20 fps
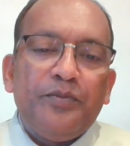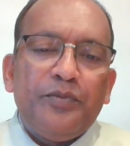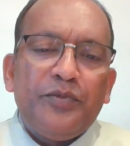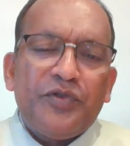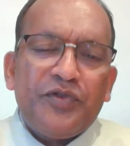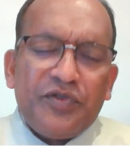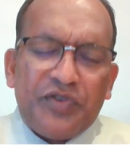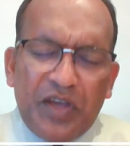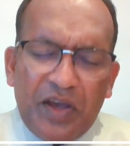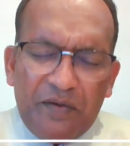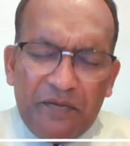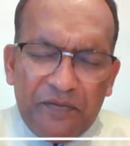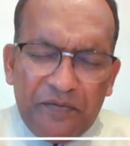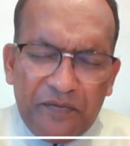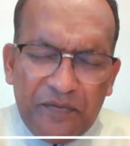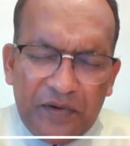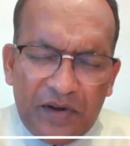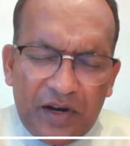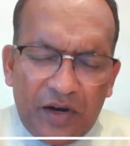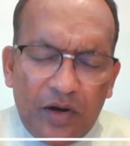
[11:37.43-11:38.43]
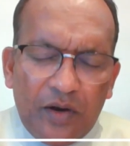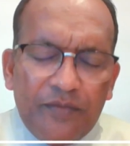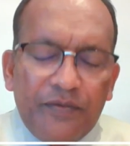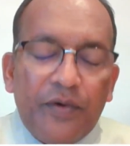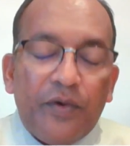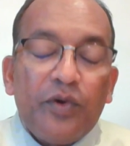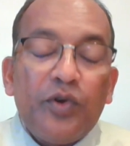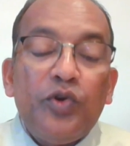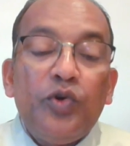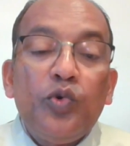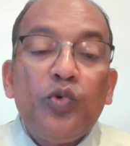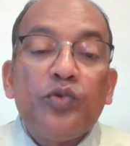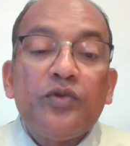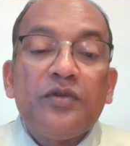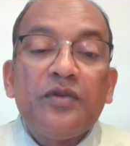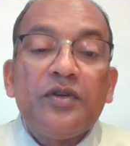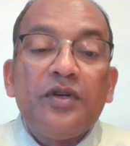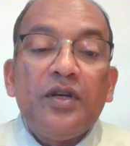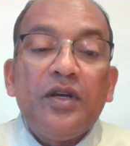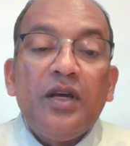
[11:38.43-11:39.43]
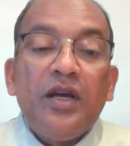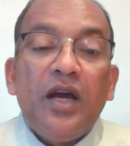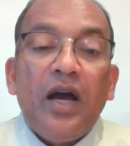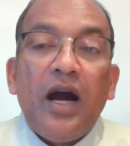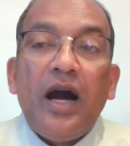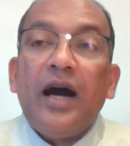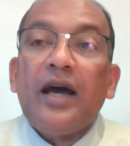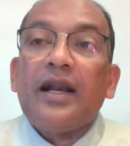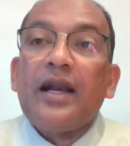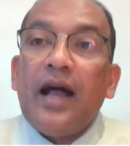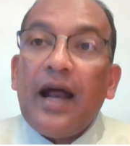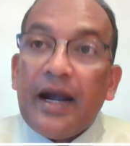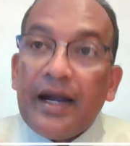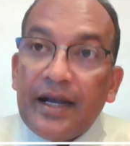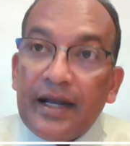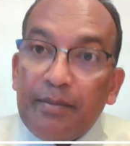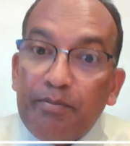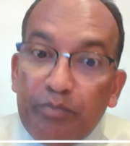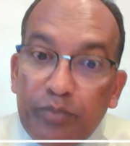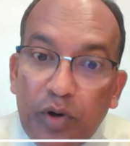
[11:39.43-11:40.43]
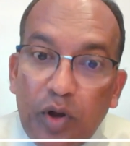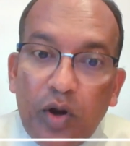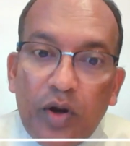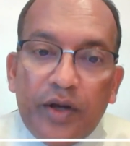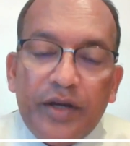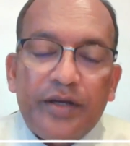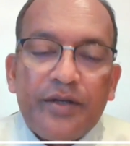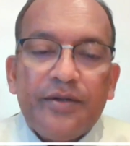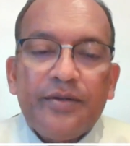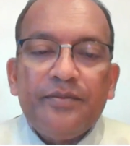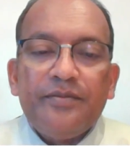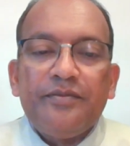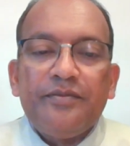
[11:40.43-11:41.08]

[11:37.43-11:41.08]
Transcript: Several of our youth are unemployed.